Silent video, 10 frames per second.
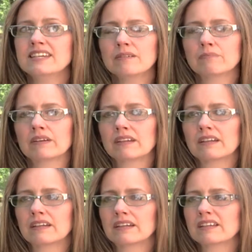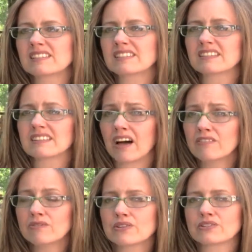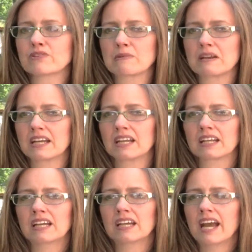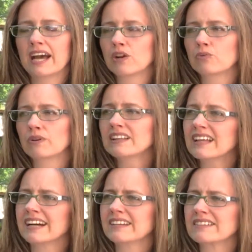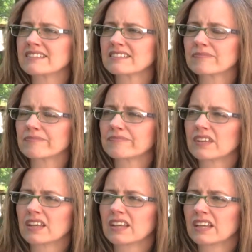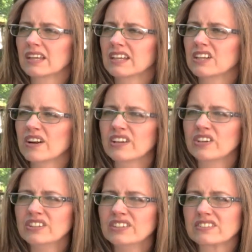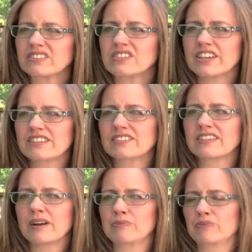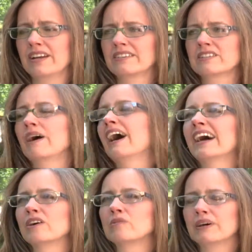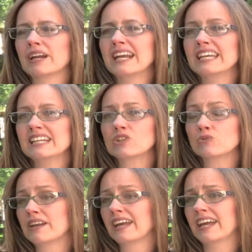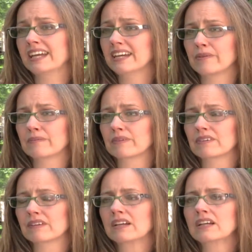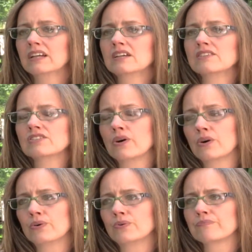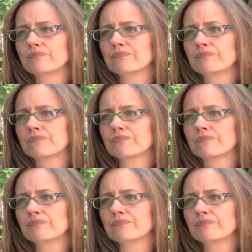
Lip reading: deep his love was for me. And I realized, I couldn't just stop running to my idol, but I needed to run to him. So